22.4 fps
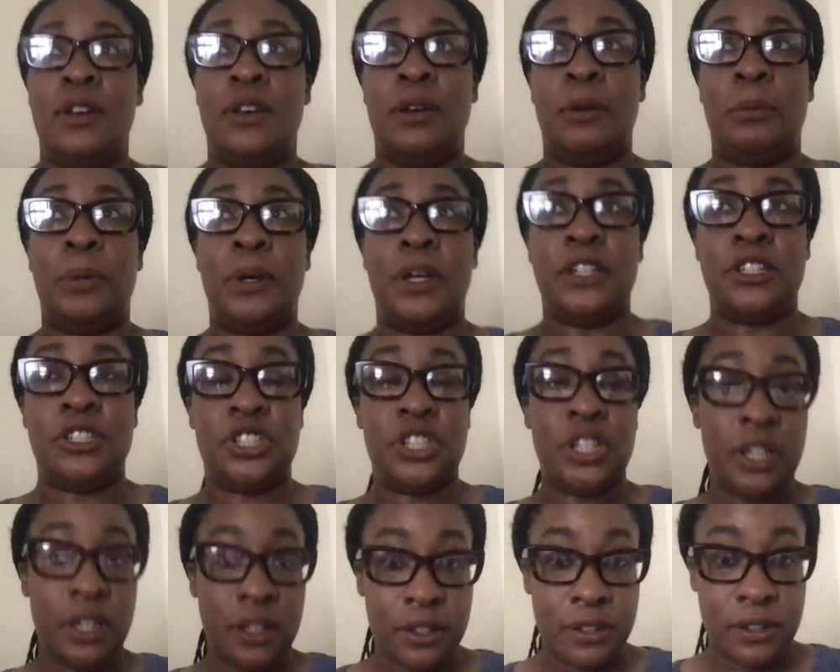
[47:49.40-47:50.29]
But
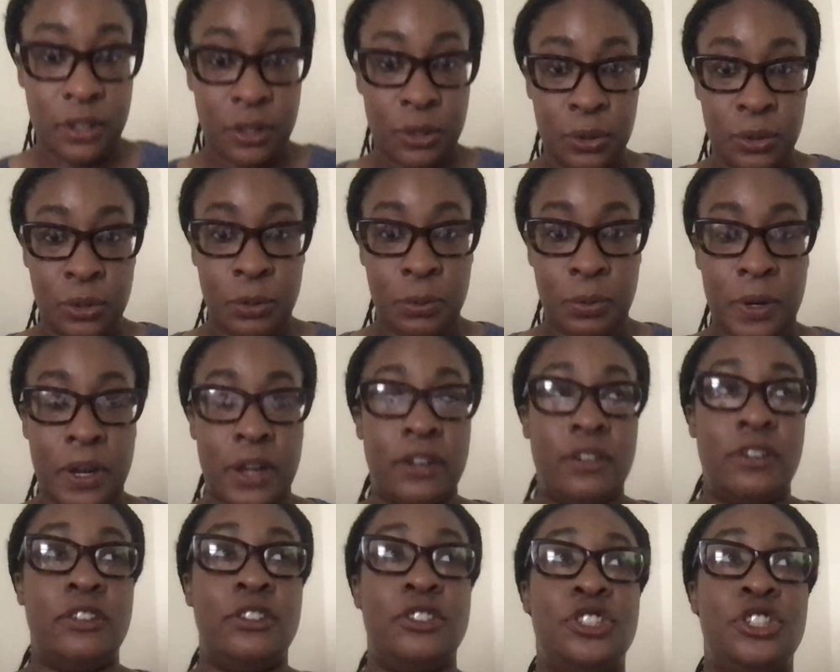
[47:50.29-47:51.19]
she is a hoodoo
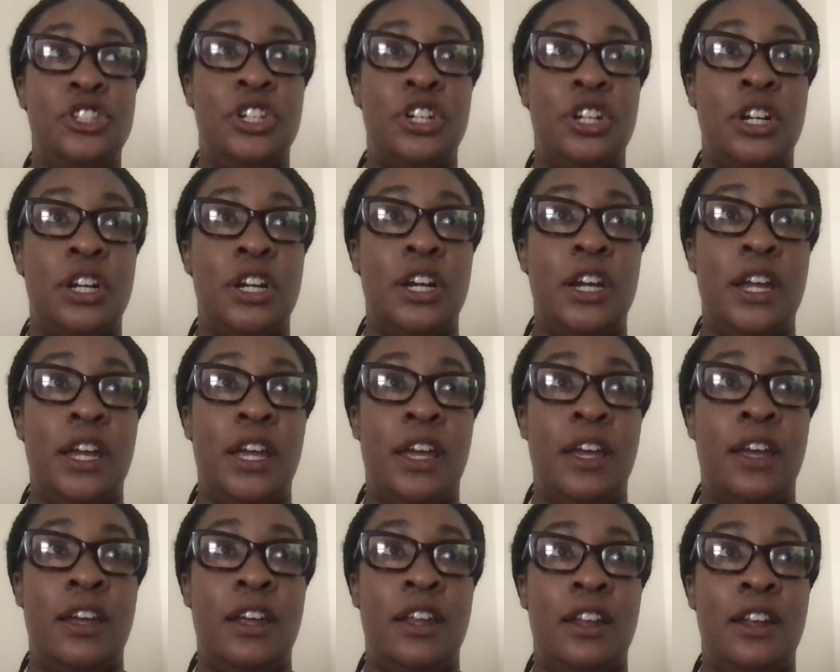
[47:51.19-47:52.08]
practitioner,
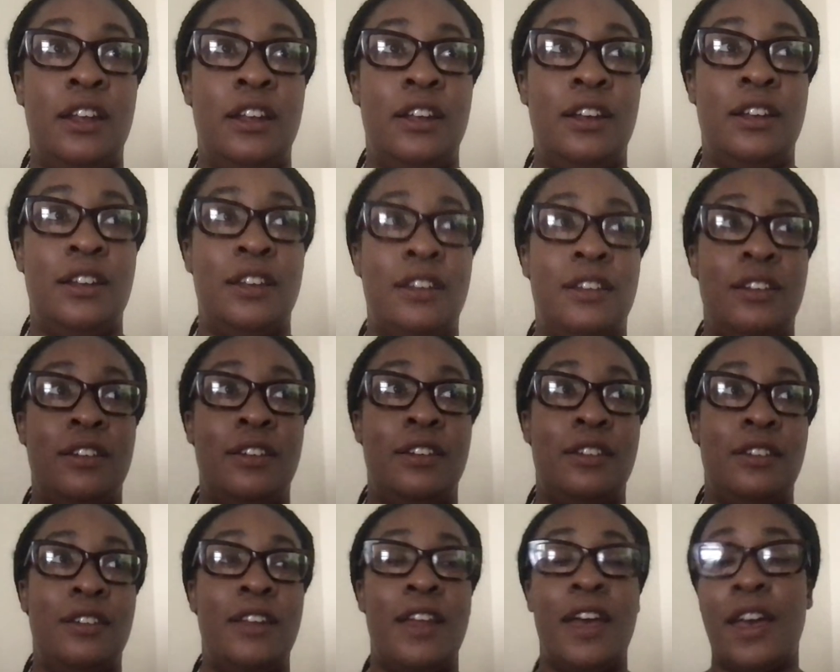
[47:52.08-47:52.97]
and
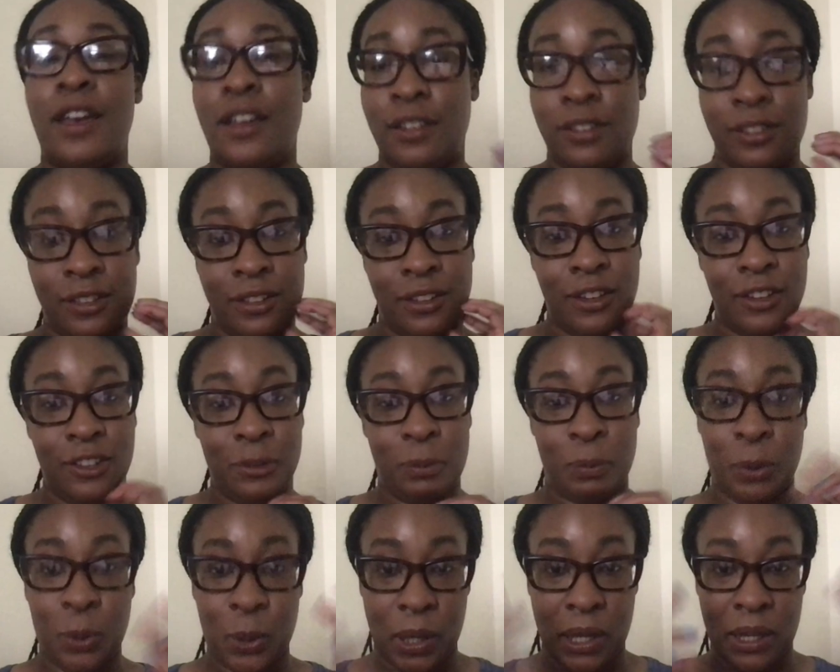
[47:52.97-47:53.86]
that is the
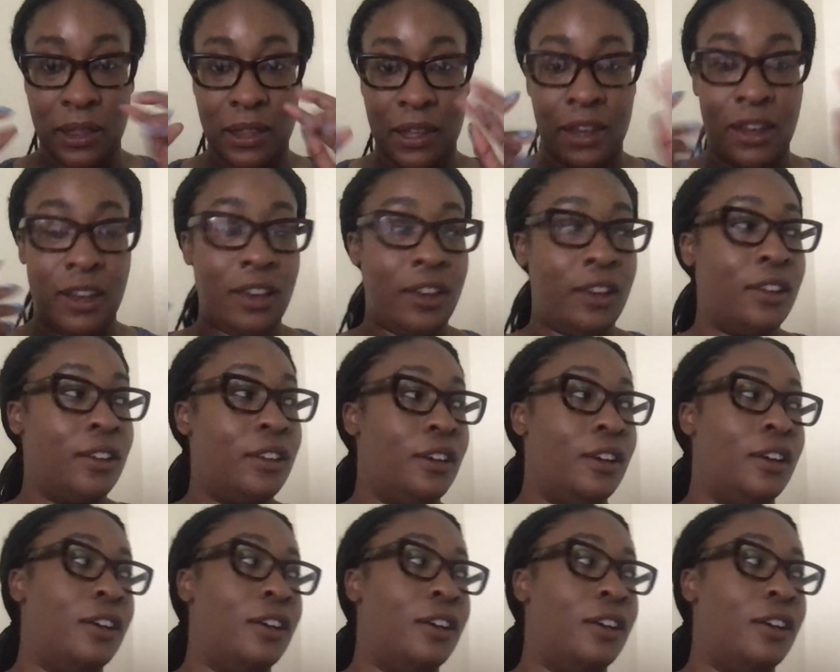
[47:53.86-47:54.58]
spooky thing